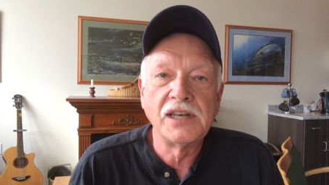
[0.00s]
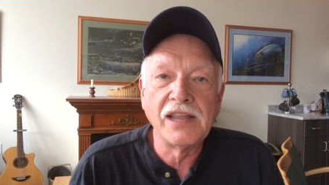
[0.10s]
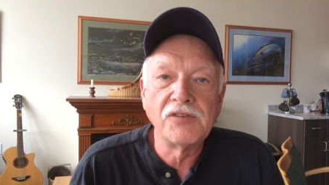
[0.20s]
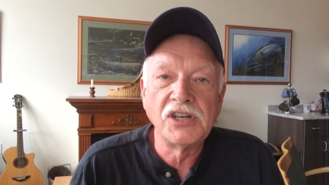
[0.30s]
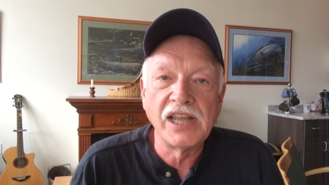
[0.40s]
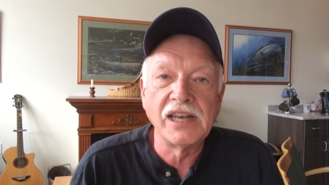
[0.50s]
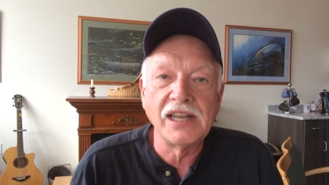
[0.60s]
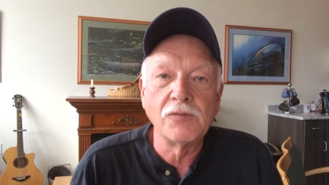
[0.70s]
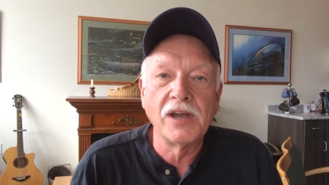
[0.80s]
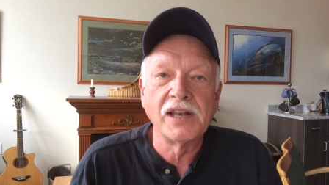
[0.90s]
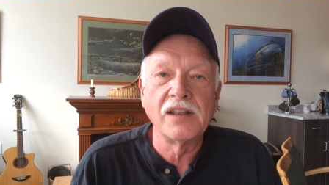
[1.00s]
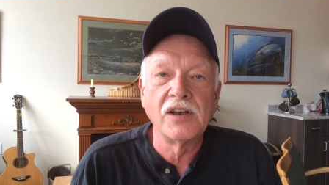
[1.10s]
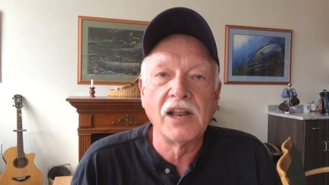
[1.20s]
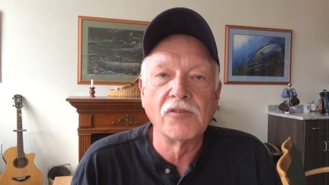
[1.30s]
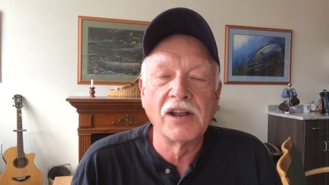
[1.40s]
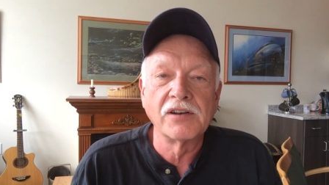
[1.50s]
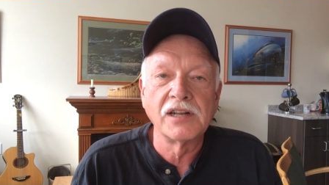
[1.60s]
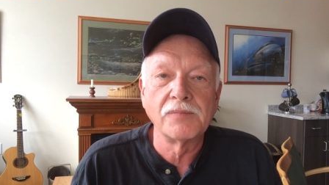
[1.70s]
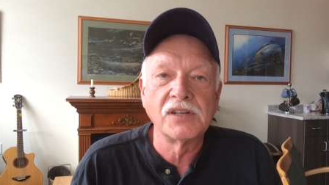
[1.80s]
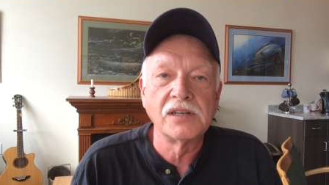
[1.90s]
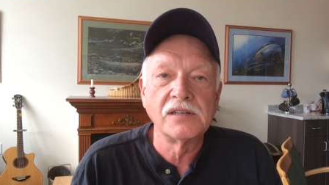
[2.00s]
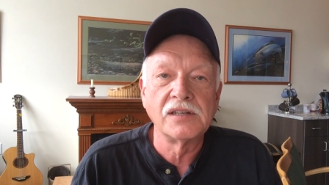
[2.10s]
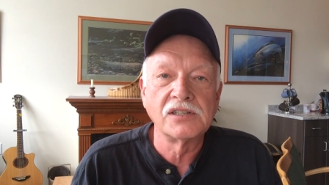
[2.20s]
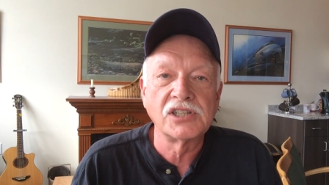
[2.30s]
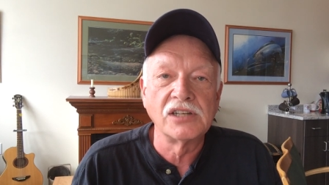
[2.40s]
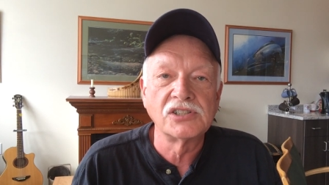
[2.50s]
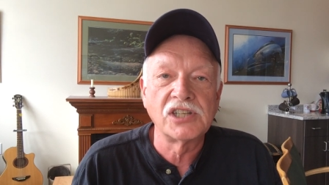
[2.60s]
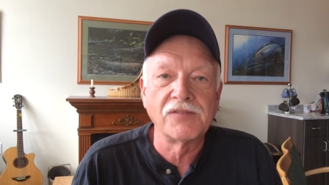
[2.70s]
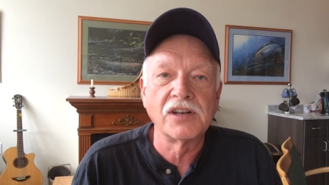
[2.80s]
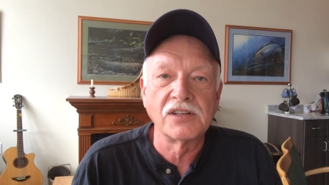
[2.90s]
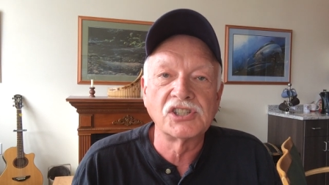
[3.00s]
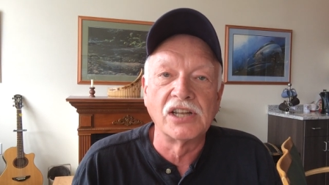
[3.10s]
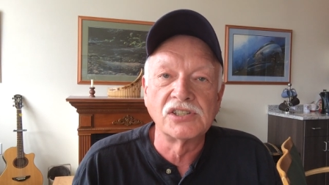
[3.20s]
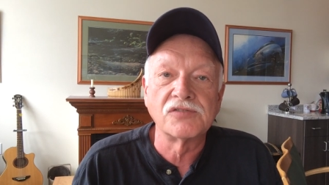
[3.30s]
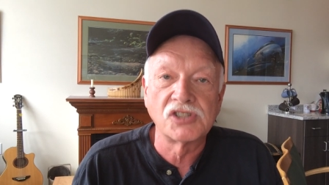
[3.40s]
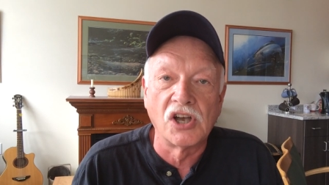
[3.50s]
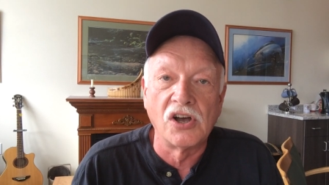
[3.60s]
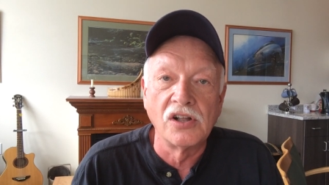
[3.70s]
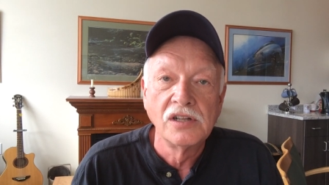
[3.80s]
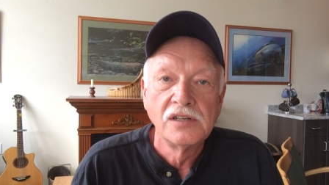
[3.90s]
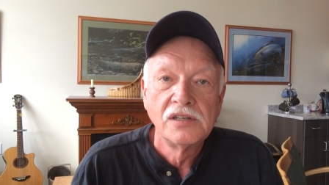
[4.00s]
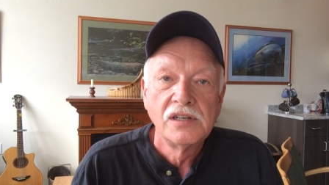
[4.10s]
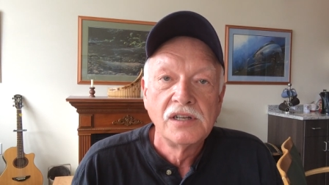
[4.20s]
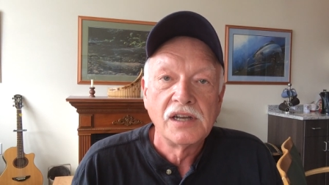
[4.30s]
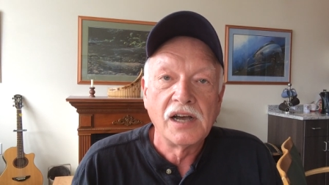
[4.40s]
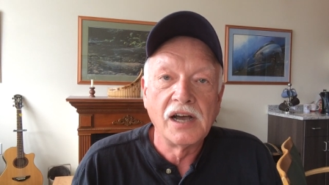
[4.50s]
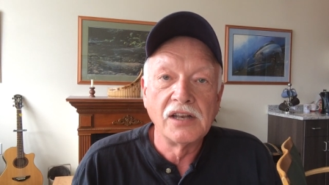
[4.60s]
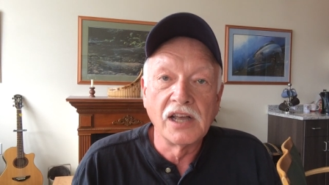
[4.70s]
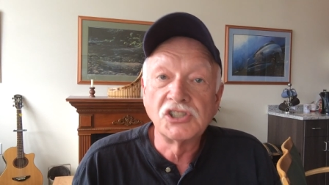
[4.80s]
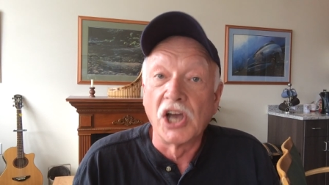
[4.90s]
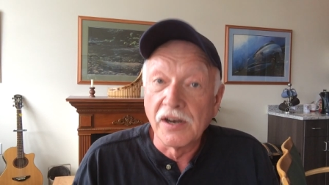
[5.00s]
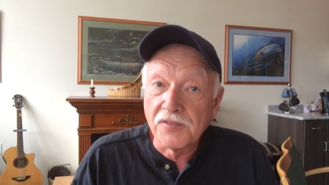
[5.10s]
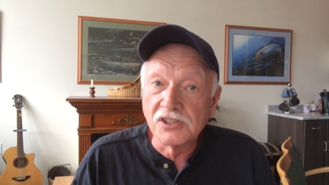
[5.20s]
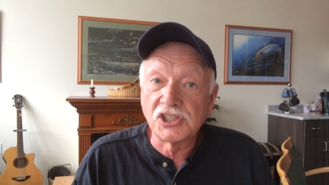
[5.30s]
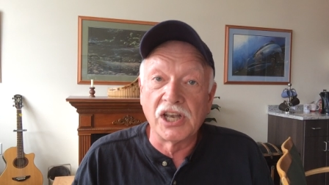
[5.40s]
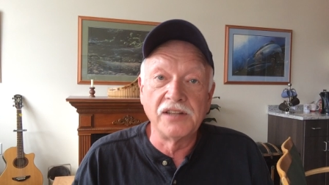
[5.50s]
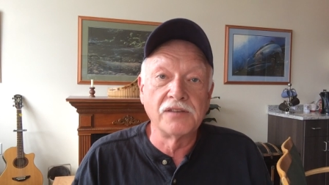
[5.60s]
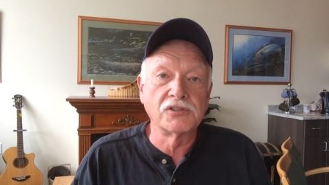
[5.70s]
David did. He went in and rounded up the sons, seven of the sons of Saul, not Jonathan's son.